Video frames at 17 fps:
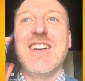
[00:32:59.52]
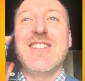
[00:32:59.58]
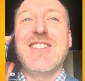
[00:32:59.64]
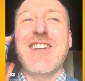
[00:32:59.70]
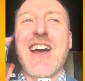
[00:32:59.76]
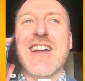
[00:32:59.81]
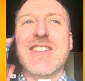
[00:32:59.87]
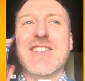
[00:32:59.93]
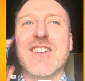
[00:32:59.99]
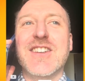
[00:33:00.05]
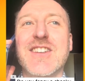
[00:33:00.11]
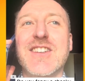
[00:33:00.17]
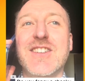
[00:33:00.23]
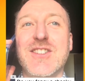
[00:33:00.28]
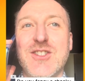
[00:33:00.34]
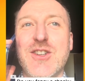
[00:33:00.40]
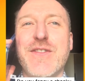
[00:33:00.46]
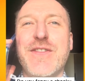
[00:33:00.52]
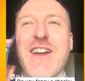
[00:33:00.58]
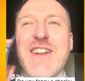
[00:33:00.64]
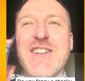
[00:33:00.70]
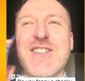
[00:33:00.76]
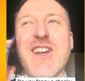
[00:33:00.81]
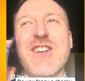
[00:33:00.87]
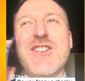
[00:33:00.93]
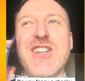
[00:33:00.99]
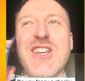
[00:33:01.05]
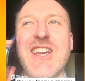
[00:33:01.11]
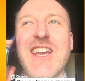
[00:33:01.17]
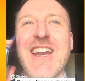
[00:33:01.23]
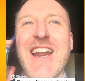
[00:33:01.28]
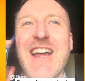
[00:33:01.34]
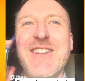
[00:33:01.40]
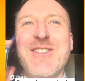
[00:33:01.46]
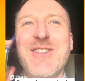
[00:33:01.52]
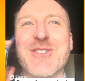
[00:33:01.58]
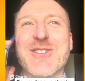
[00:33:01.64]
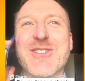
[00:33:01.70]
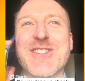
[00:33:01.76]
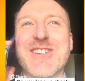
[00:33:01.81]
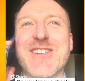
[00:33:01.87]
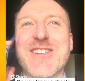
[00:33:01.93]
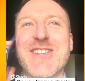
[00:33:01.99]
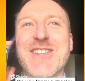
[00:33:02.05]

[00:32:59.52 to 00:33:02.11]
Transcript: Dad, do you fancy a cheeky Nando's?